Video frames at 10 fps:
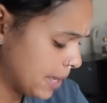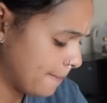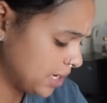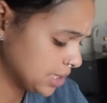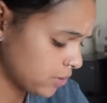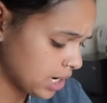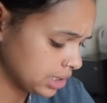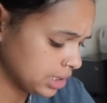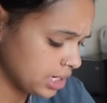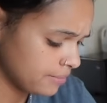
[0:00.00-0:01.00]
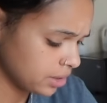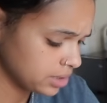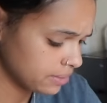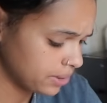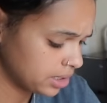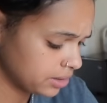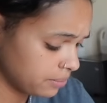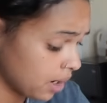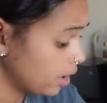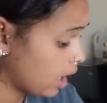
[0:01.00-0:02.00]
Best quality and most
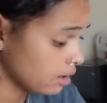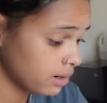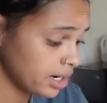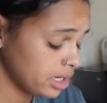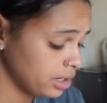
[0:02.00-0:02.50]
competitive price. All right,